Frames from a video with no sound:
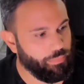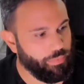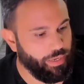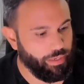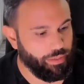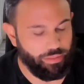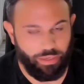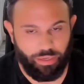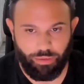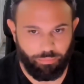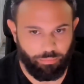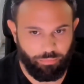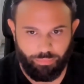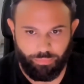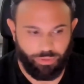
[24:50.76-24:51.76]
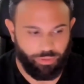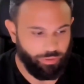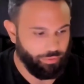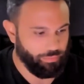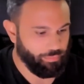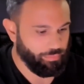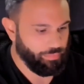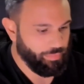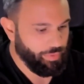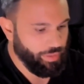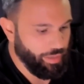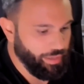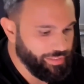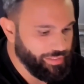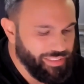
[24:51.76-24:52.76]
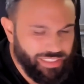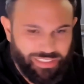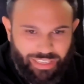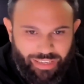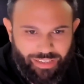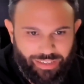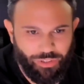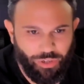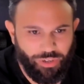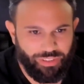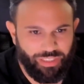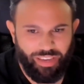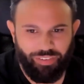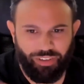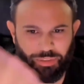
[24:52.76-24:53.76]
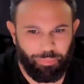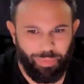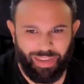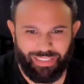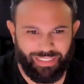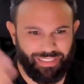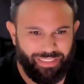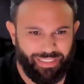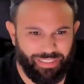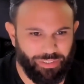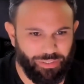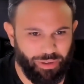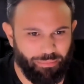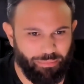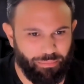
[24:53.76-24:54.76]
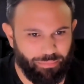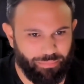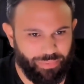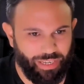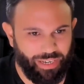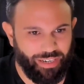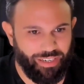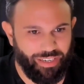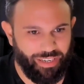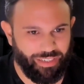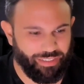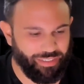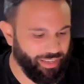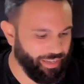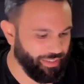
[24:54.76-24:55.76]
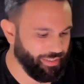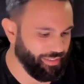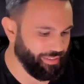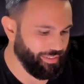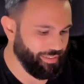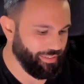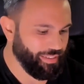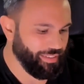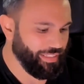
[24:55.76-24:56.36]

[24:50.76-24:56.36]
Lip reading: Like they, I think that Tony, they even patented some techniques like that.